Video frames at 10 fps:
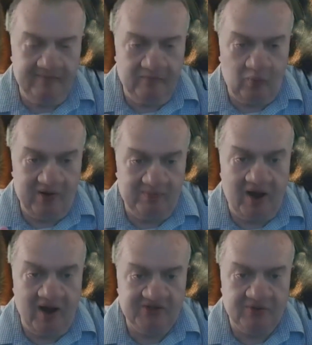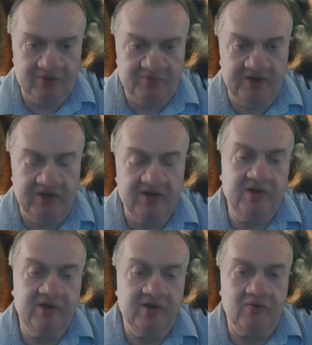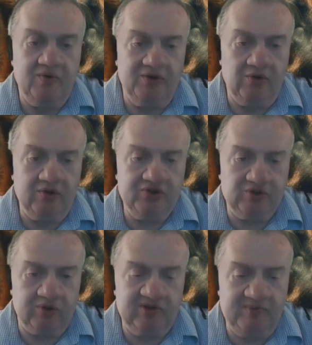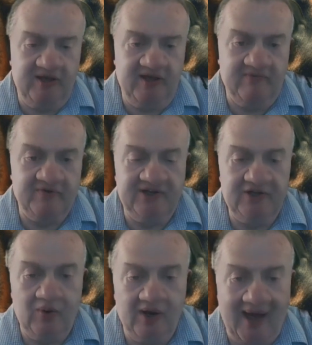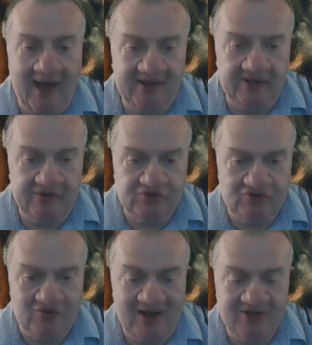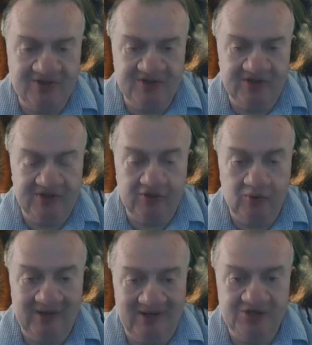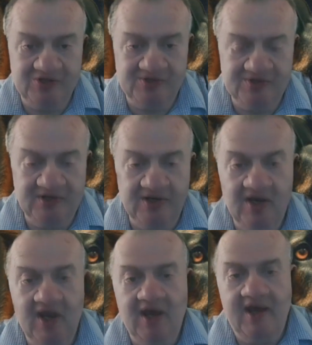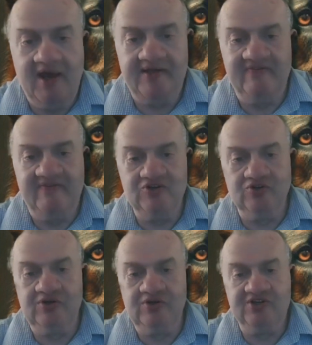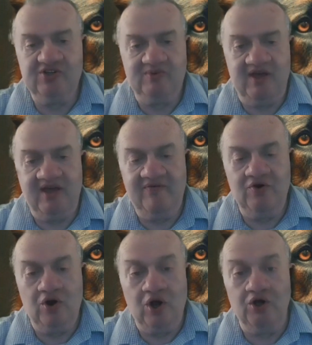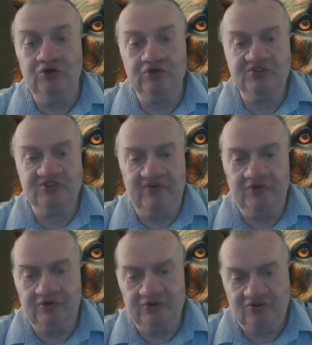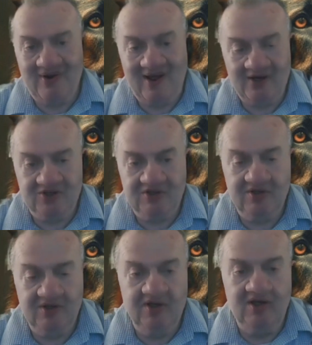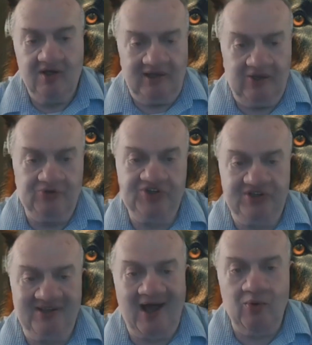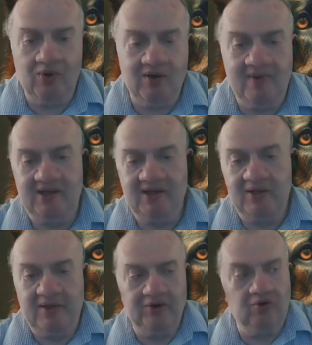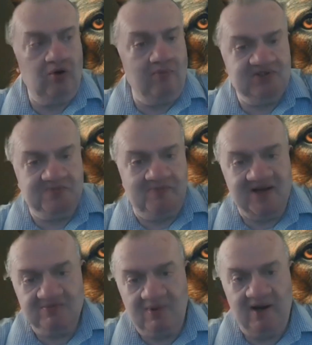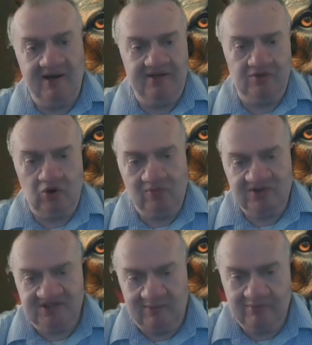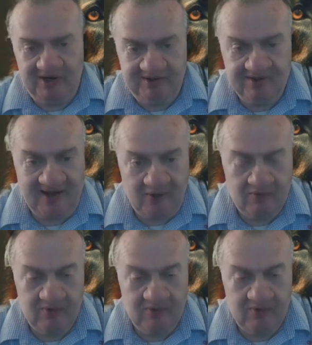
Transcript: white box, so to speak, where the dog is taught the behavior. Then you add in distractions and other locations, and eventually you teach the behavior under severe distraction. Like you teach a down command, another dog must pass by, and the dog must not break the down.